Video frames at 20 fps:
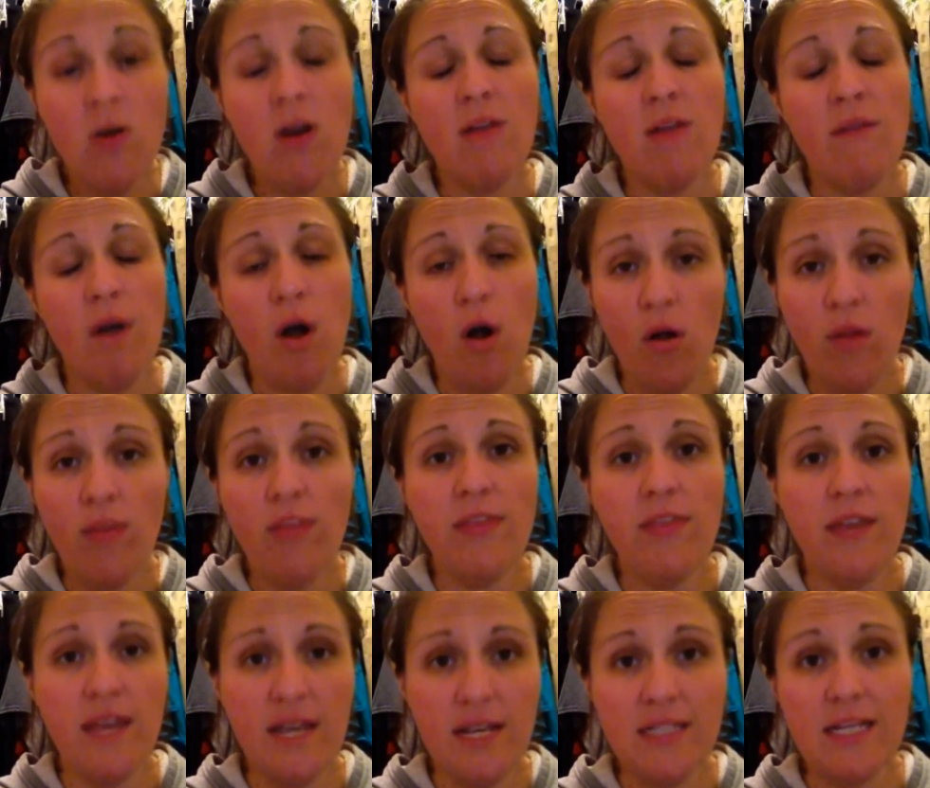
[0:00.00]
Of all the
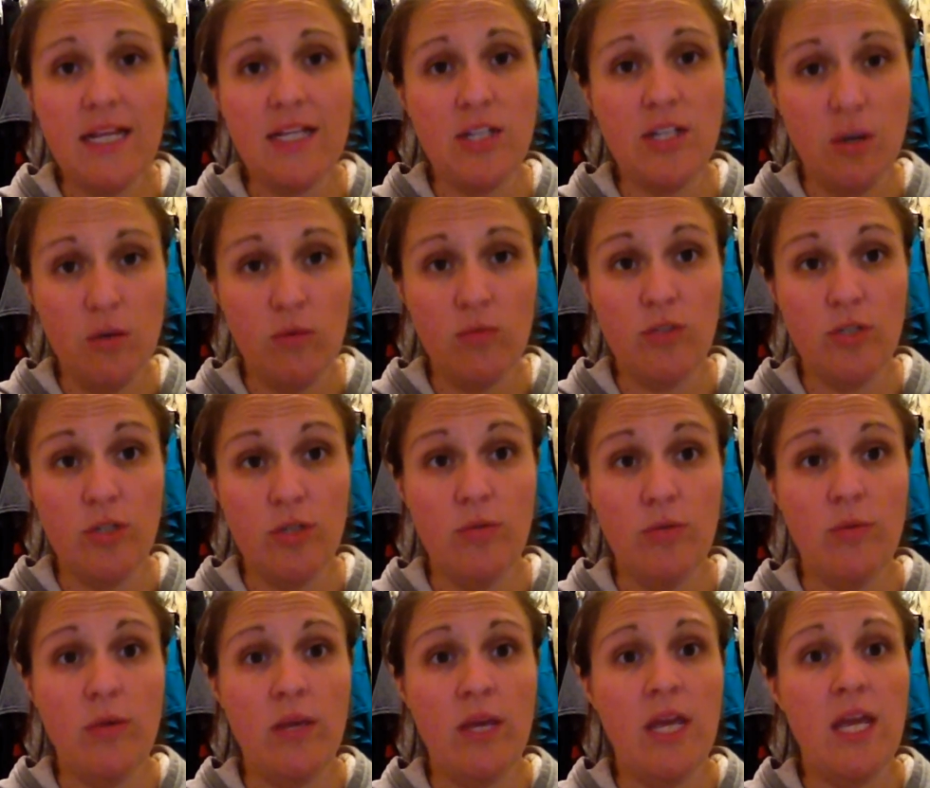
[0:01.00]
things I don't do,
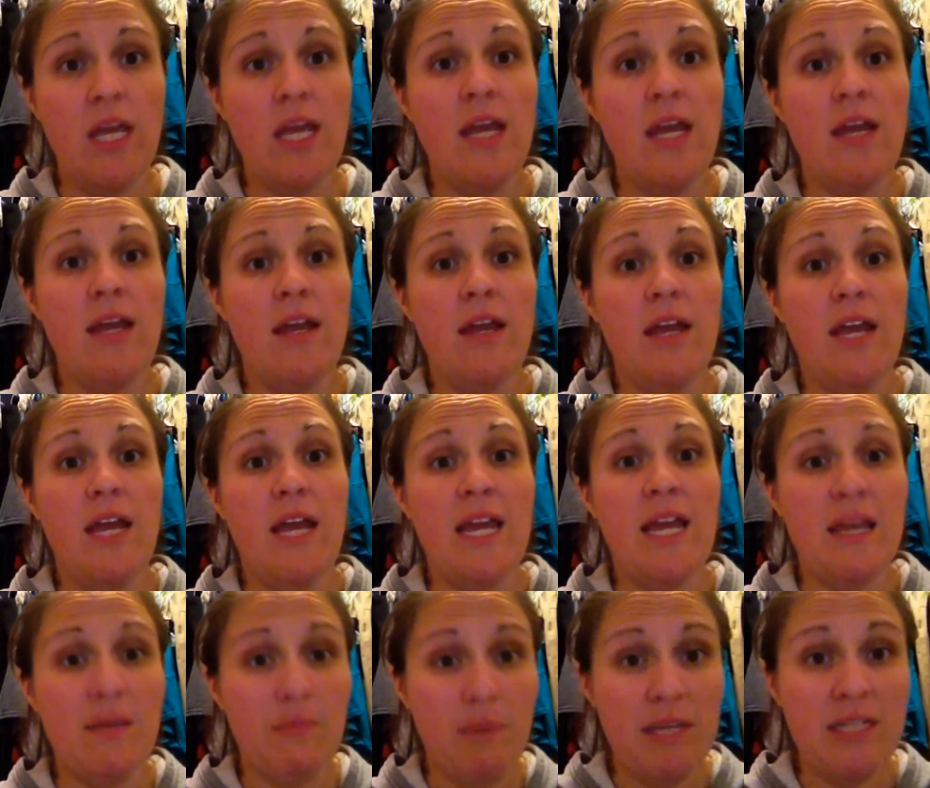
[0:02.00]

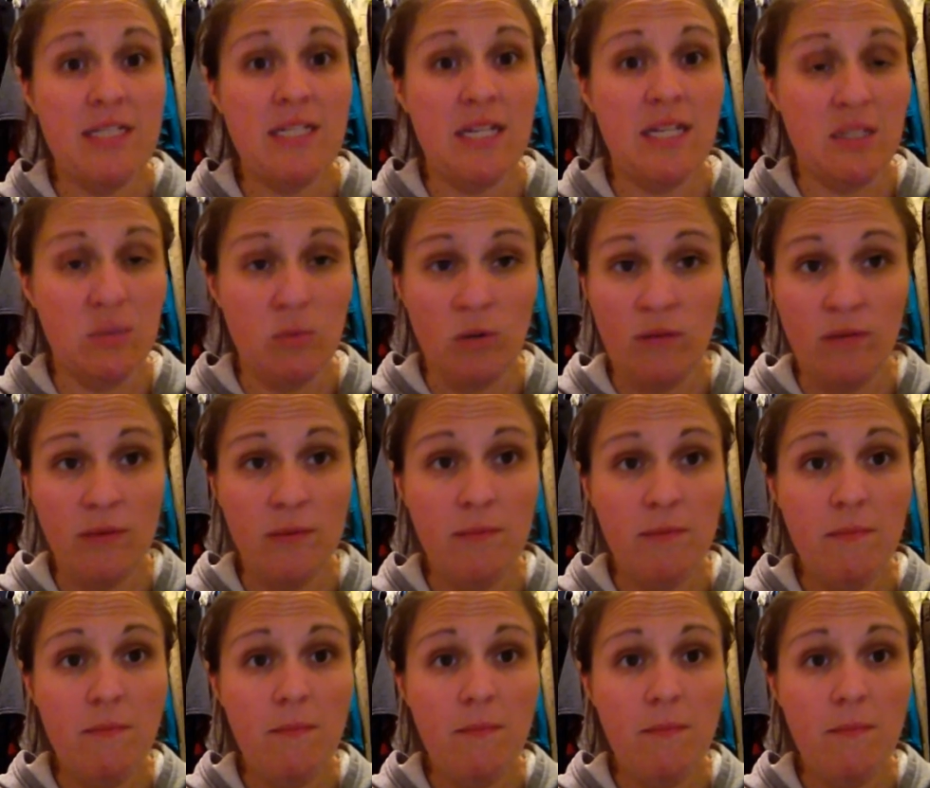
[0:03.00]
eat pizza is one of them.